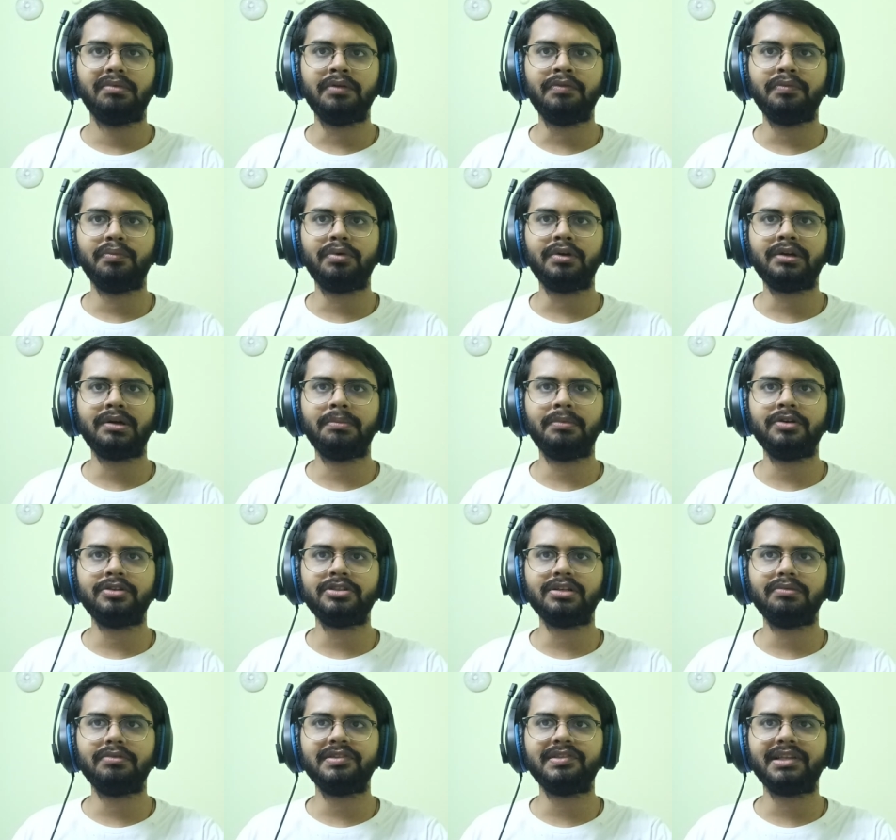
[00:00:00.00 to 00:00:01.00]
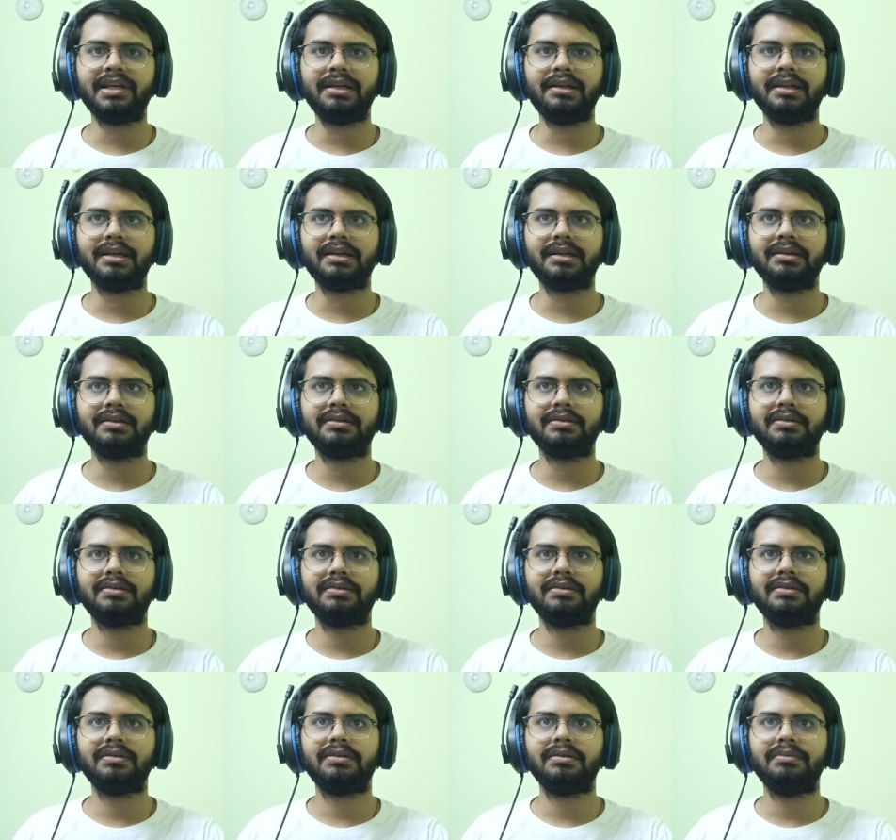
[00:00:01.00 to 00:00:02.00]
what commercial was that, like a
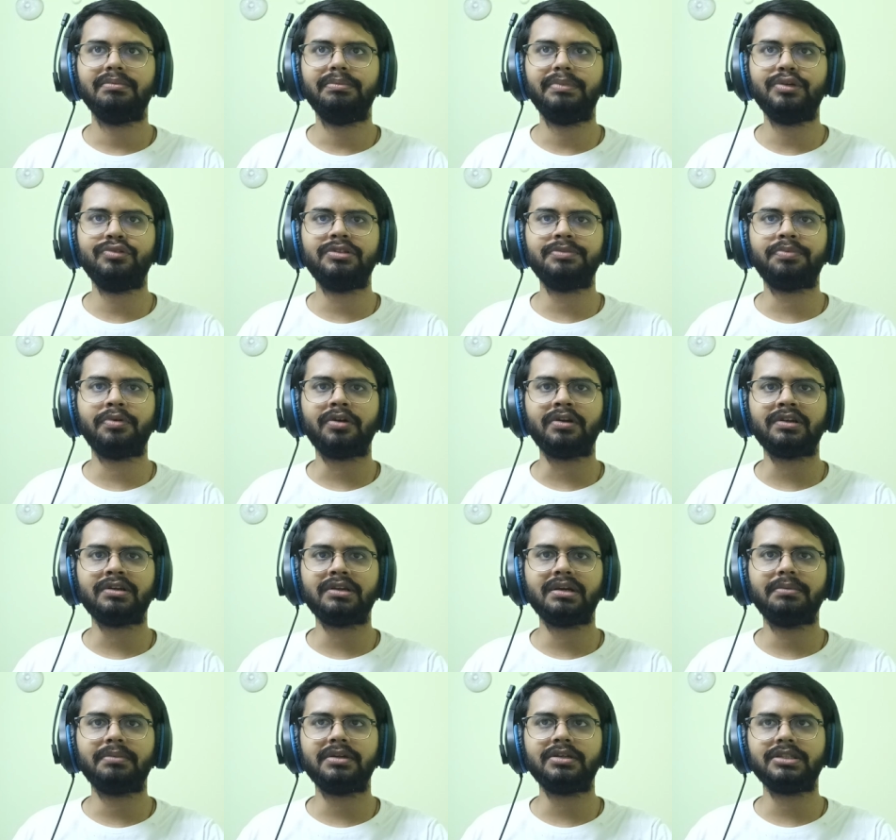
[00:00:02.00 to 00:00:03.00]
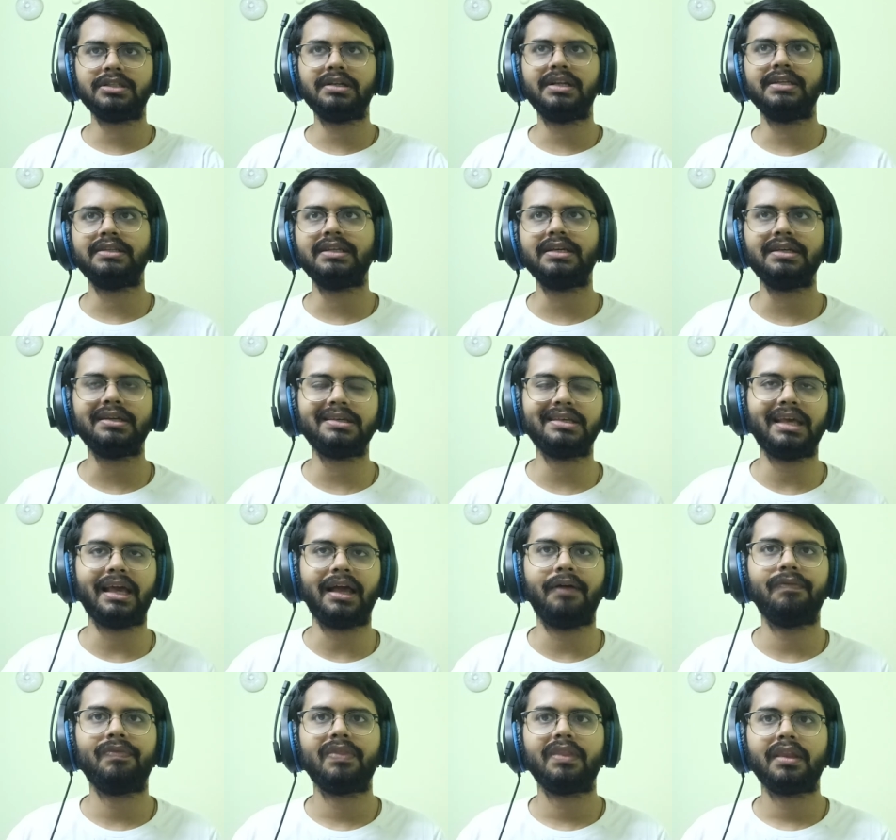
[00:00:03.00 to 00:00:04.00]
beauty product commercial, I think.
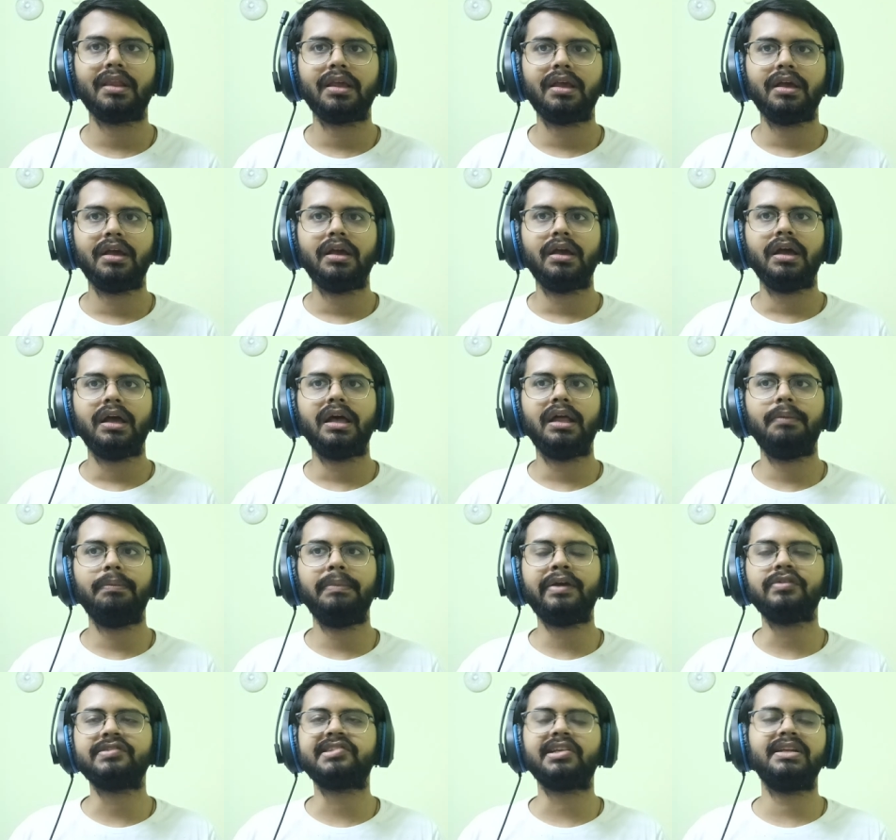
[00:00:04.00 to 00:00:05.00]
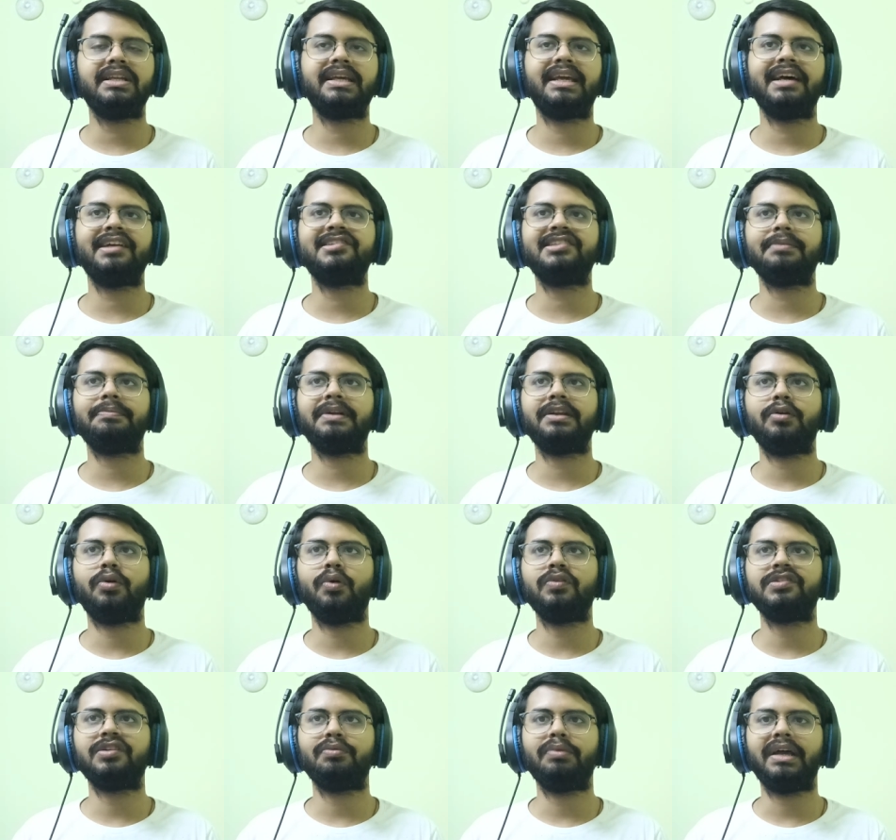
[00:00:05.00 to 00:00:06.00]
Yeah. And Mieruko suddenly gets up and
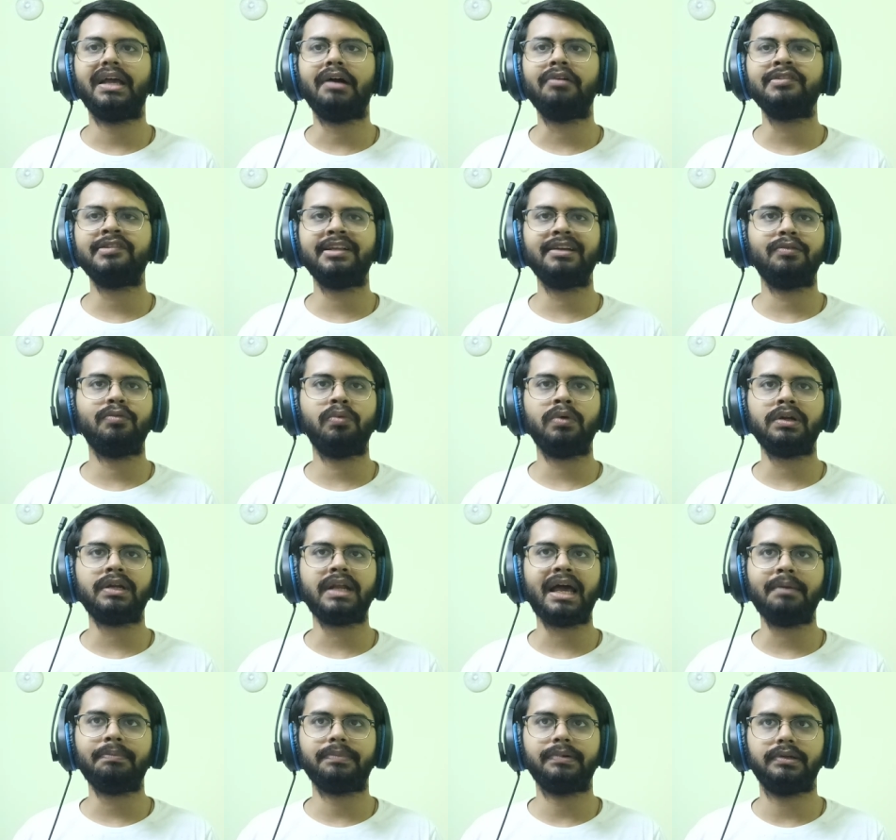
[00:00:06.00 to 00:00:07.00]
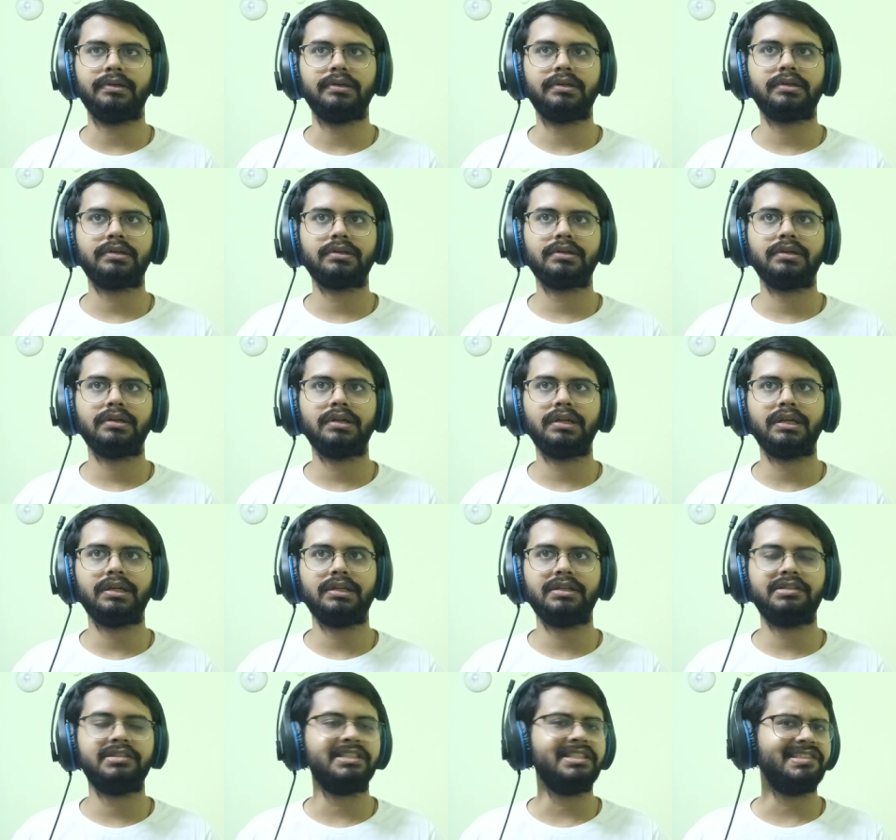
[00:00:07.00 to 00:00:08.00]
goes away. I was like, what happened?
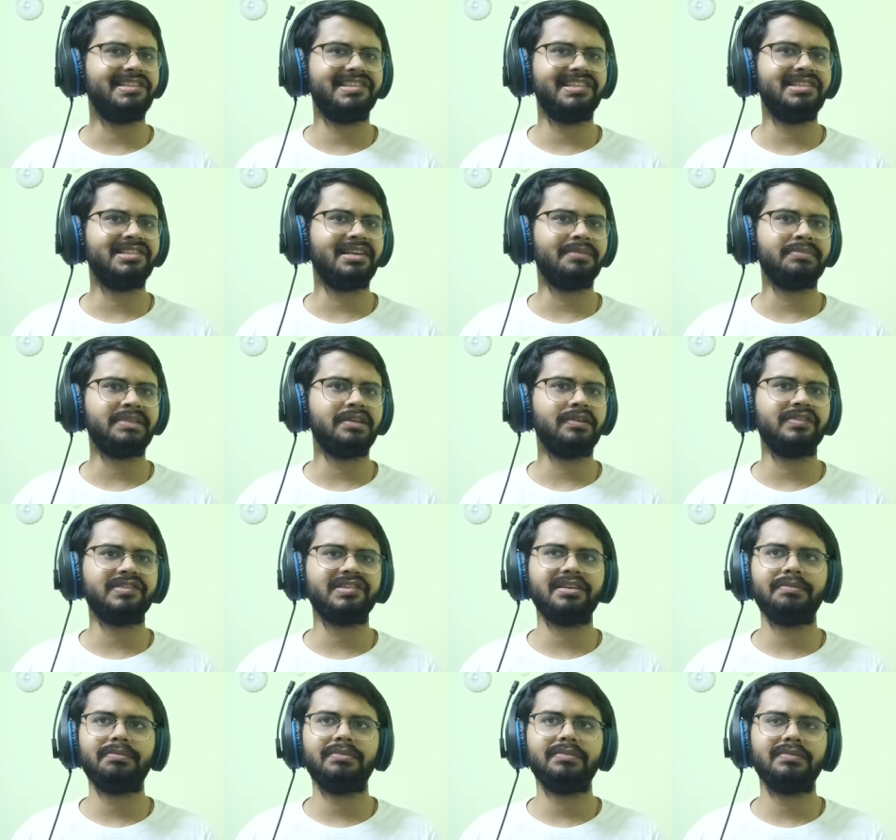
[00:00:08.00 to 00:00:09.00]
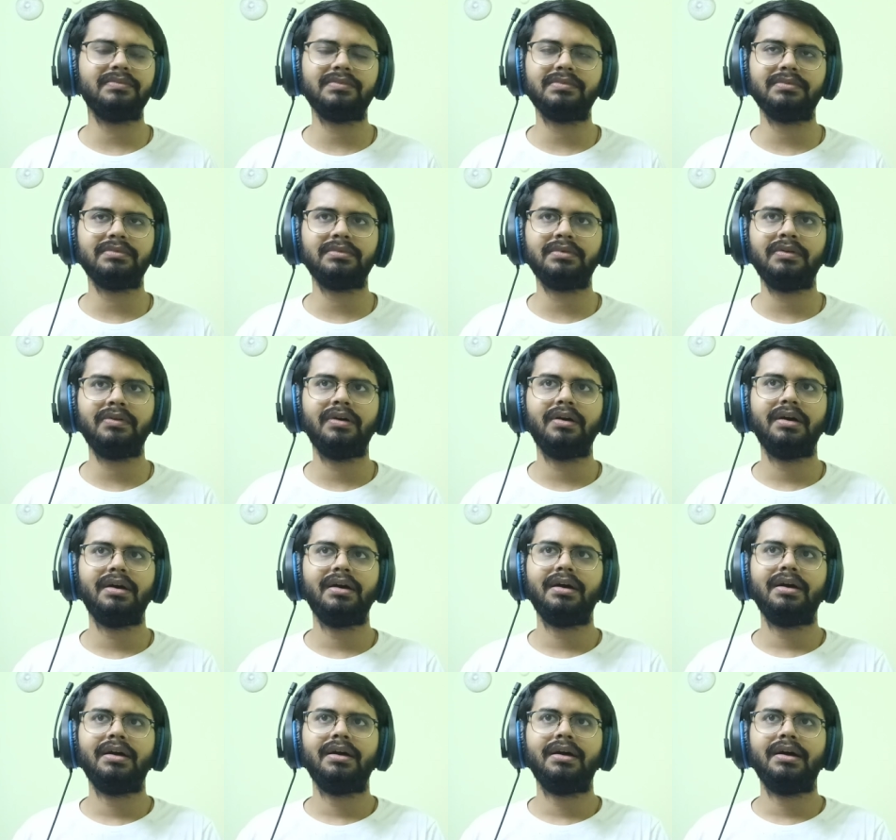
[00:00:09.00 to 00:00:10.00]
Like, did she see something or some, you know?
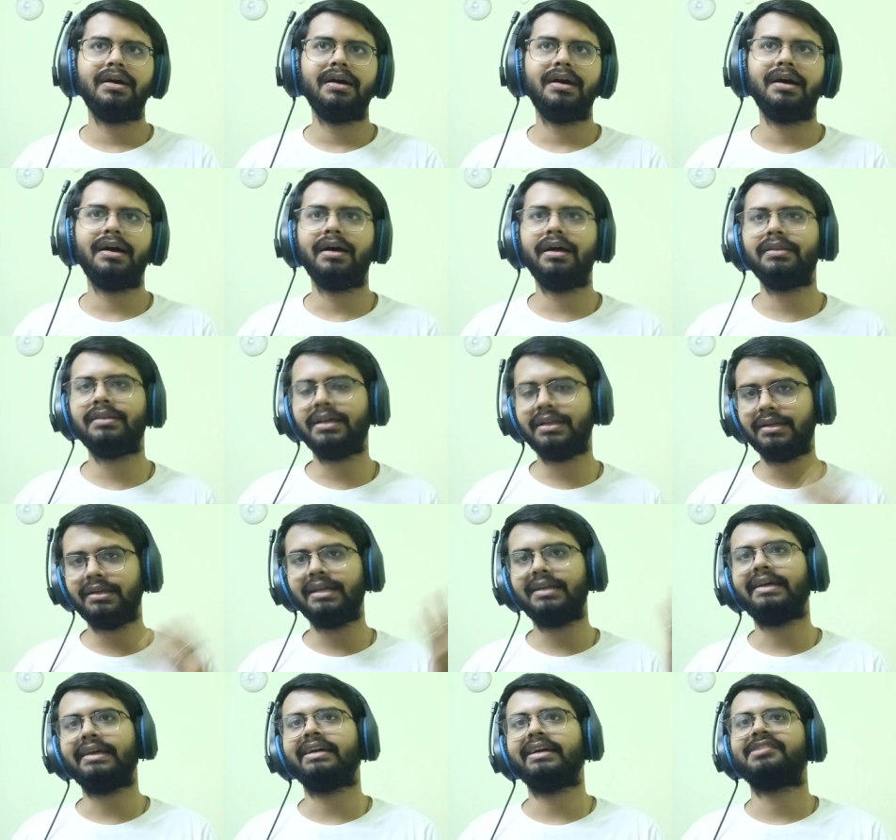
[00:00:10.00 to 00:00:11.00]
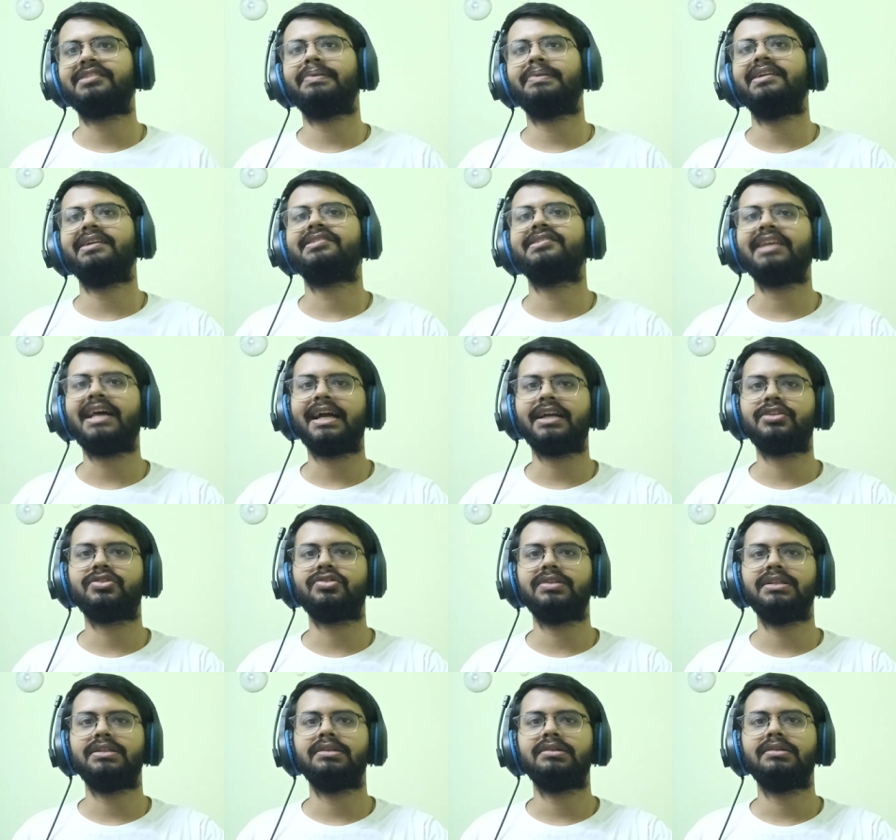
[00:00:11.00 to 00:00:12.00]
And then it explains
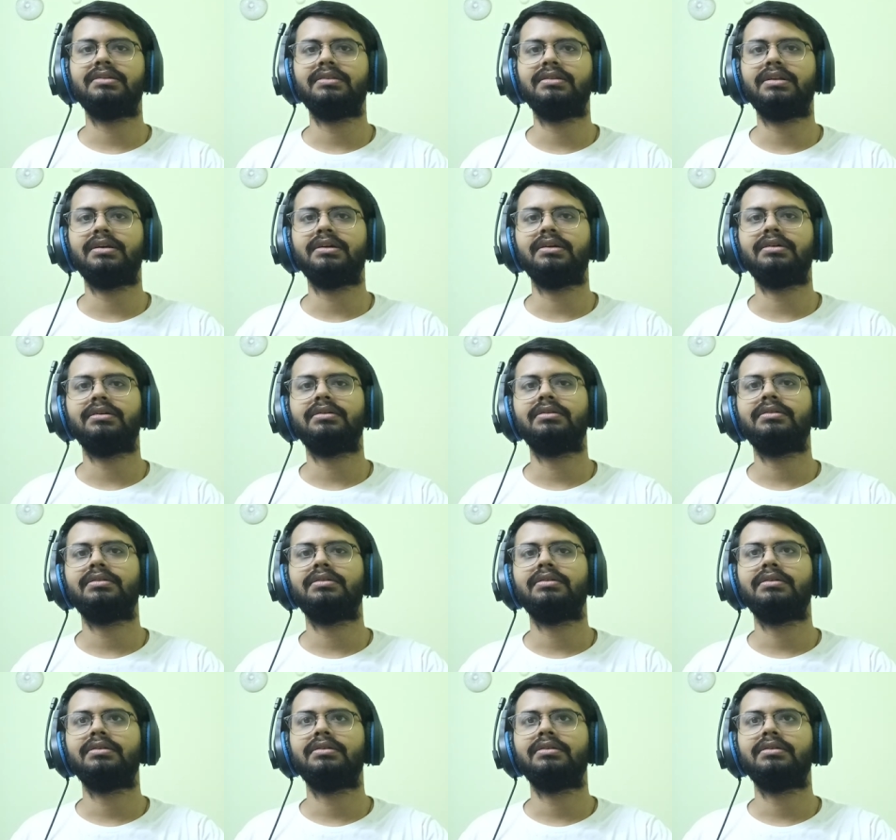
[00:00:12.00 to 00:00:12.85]
actually the